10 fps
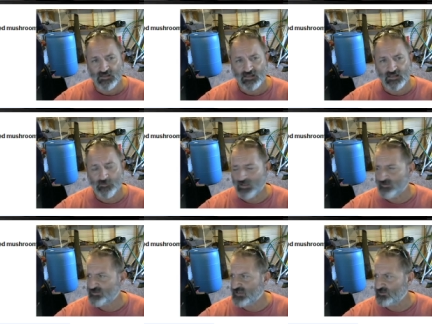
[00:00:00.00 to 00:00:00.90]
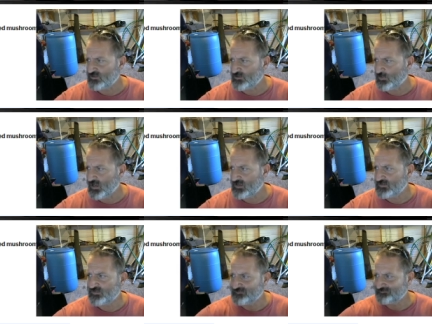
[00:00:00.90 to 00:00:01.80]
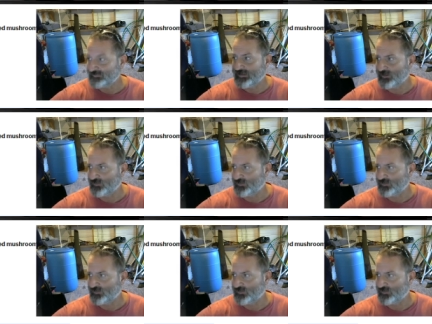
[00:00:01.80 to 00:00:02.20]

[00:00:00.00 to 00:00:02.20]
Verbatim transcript: Uh, but I was actually surprised, again,